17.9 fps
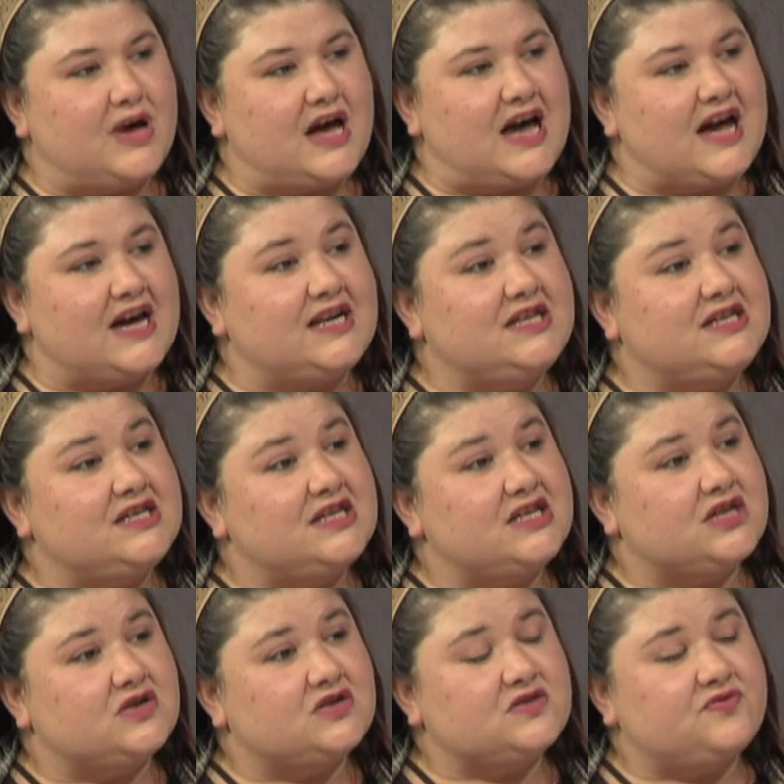
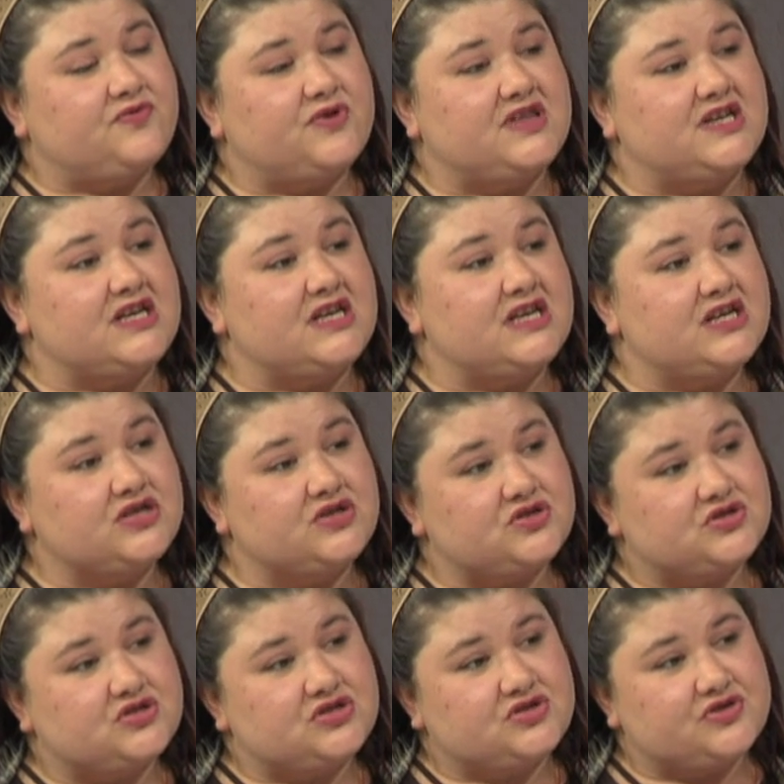ideas for the
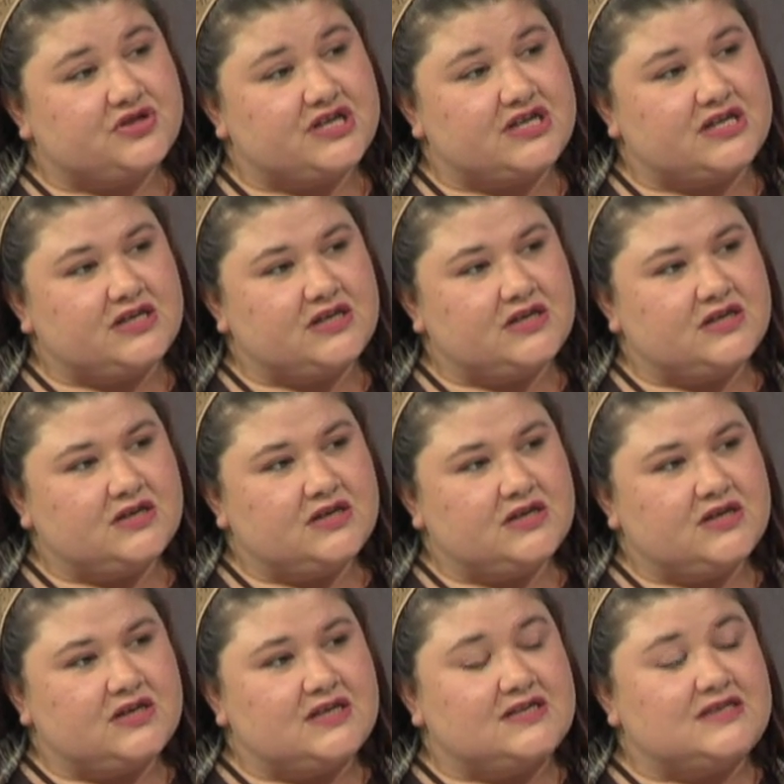industry
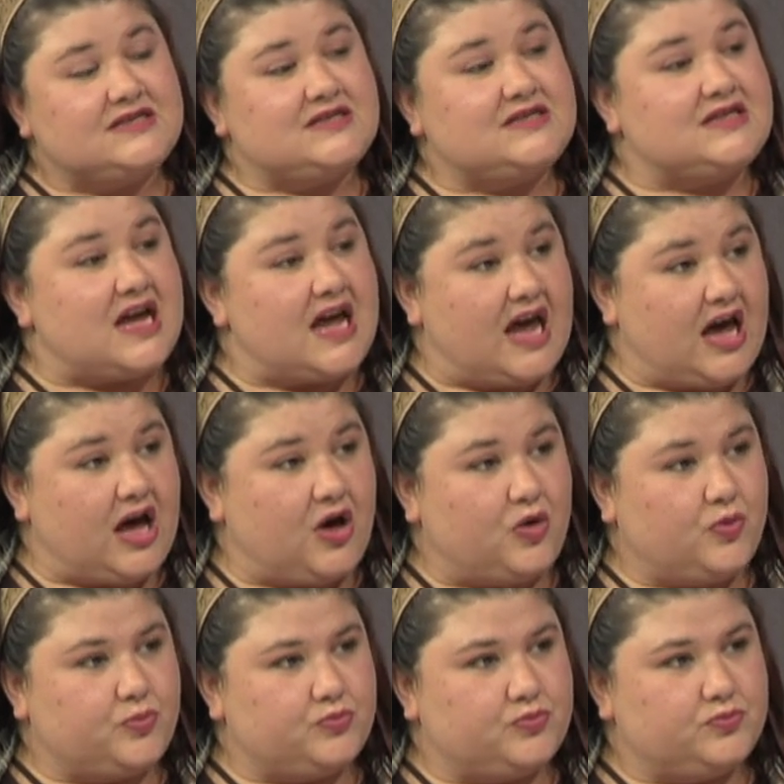to
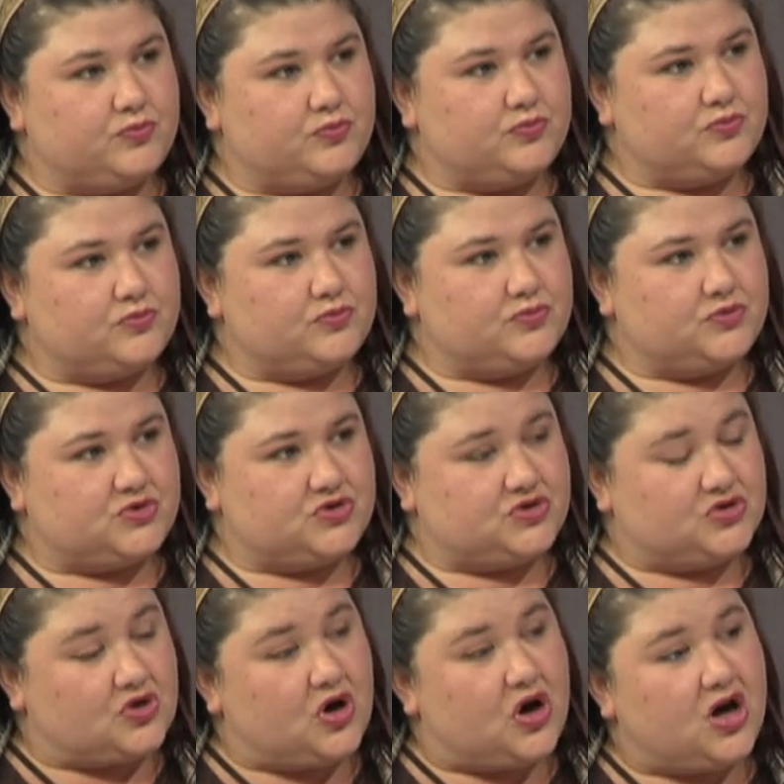help
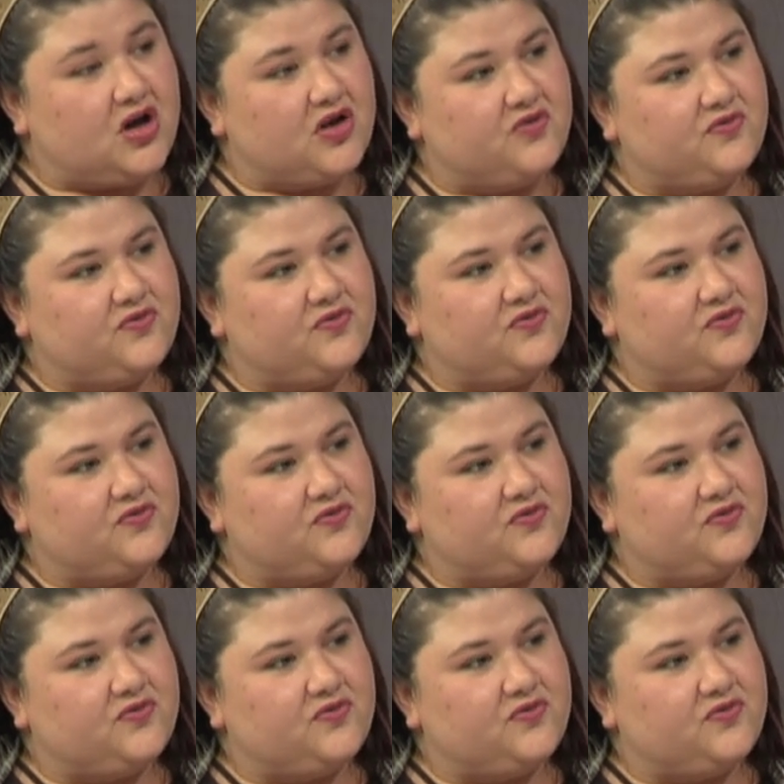solve